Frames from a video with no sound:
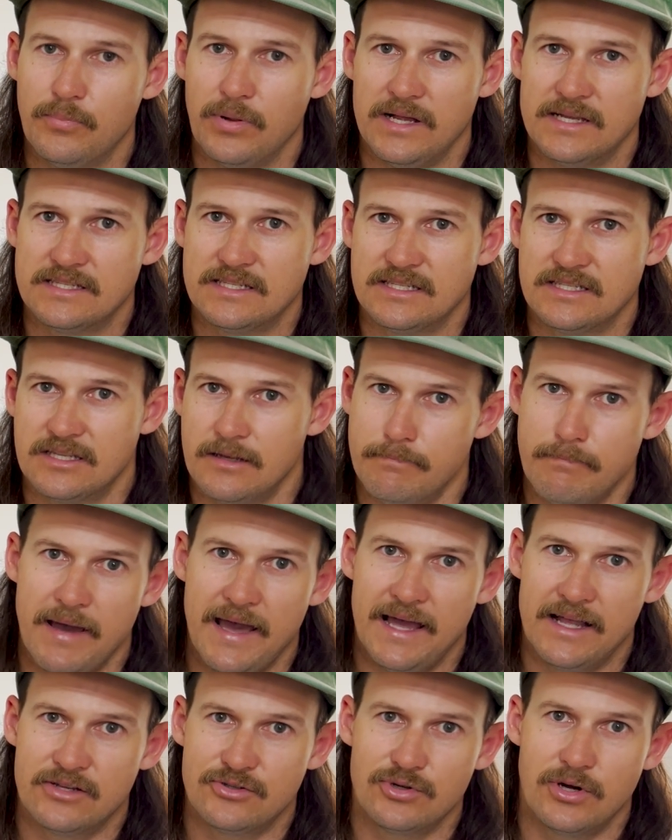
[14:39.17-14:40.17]
plastics and
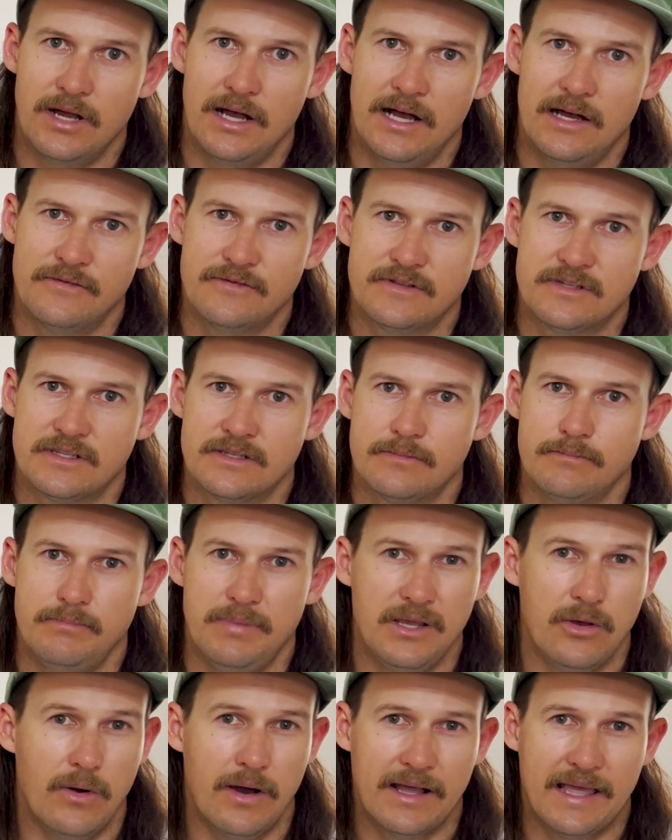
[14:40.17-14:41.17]
mag drafts,
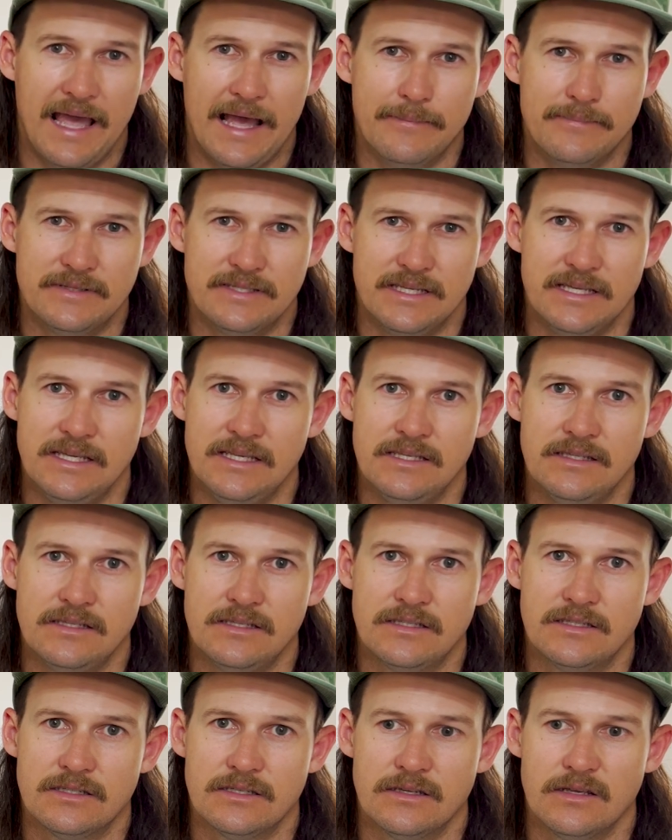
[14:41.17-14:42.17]
BOR
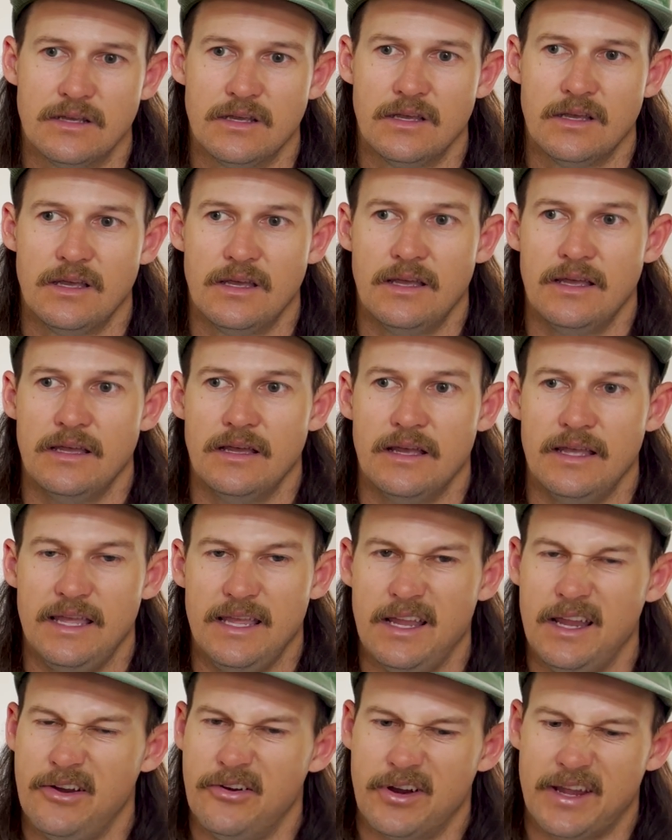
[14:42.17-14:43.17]
capsies,
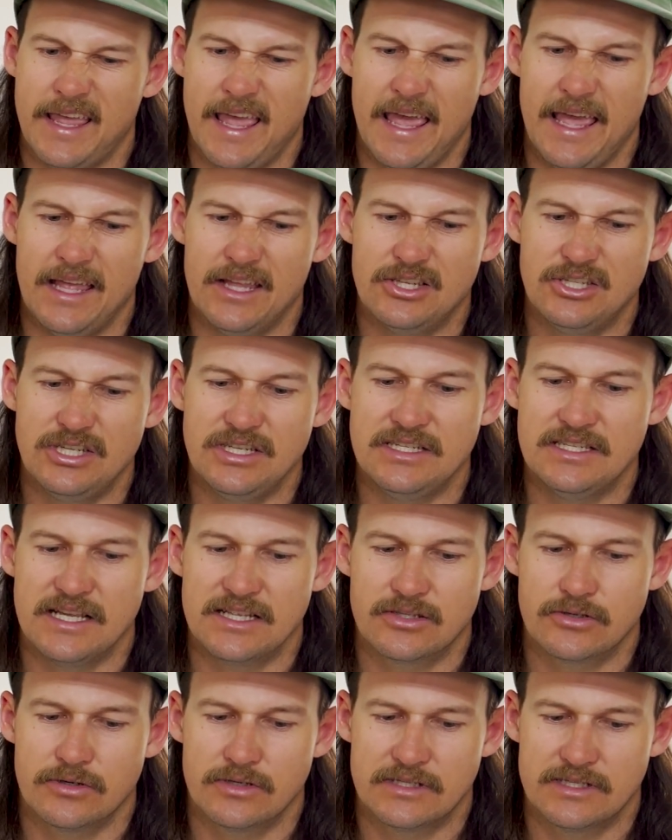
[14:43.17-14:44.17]
Irukandjis, that
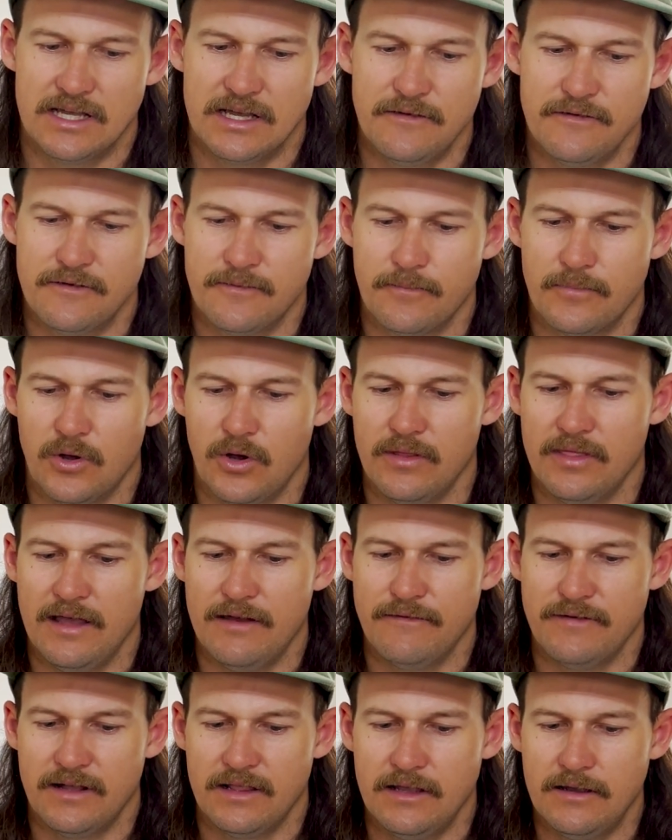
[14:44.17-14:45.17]
sort of stuff on that
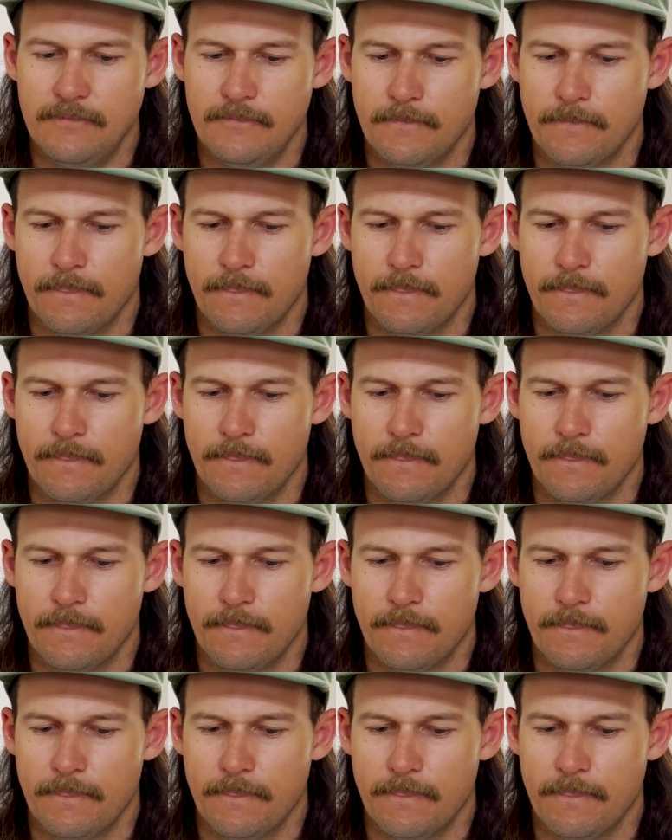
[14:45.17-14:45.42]
fella.